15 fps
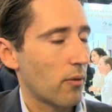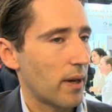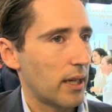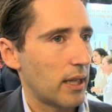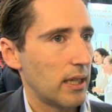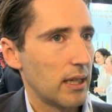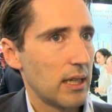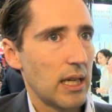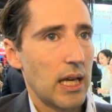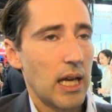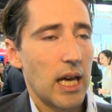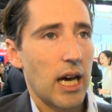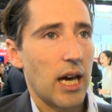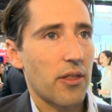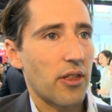already.
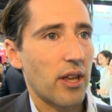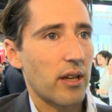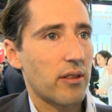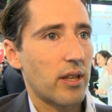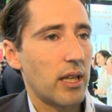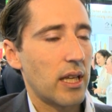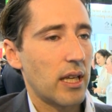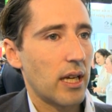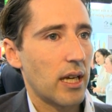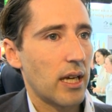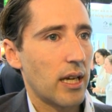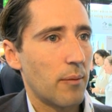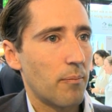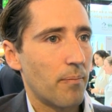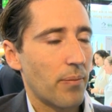I think the
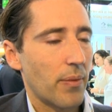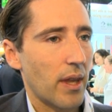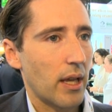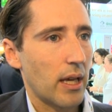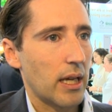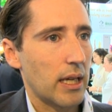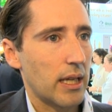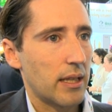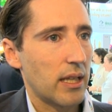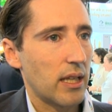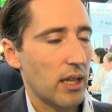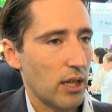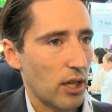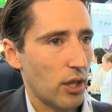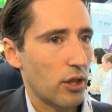um, uh,
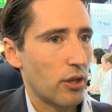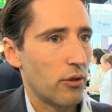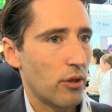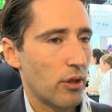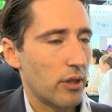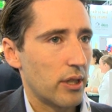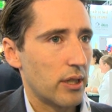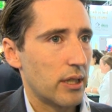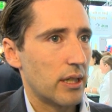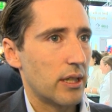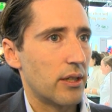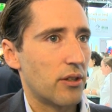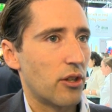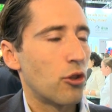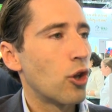the, uh,
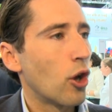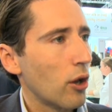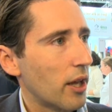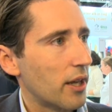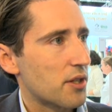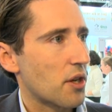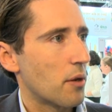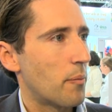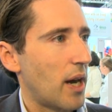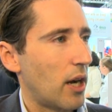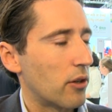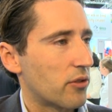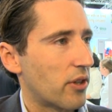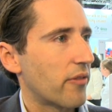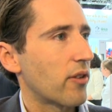uh, the knowledge
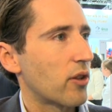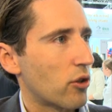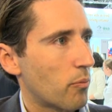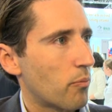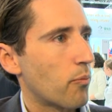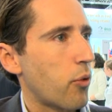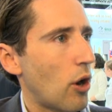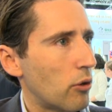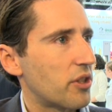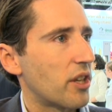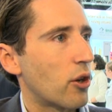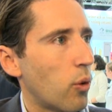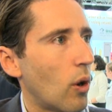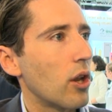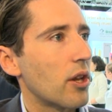about different
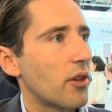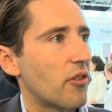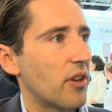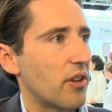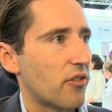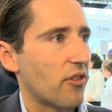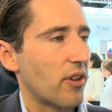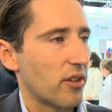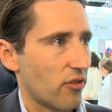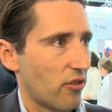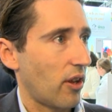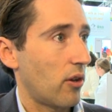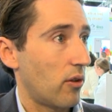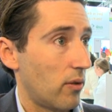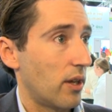protein qualities is
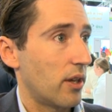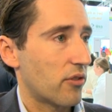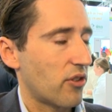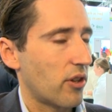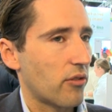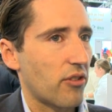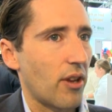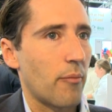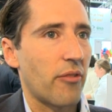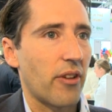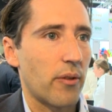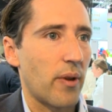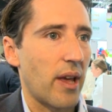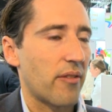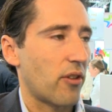still, still
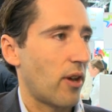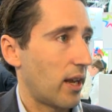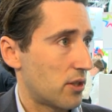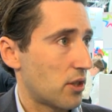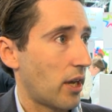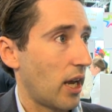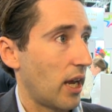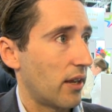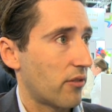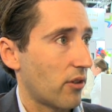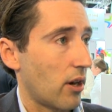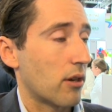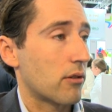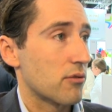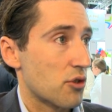something we have to educate
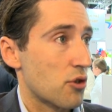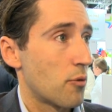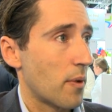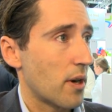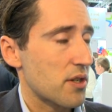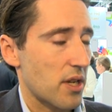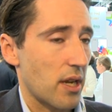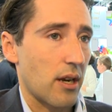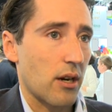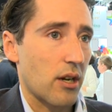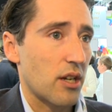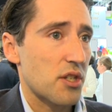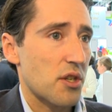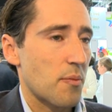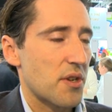our consumers and our
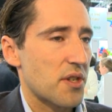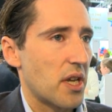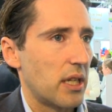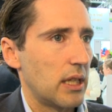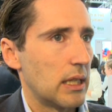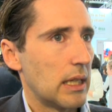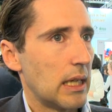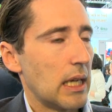customers in.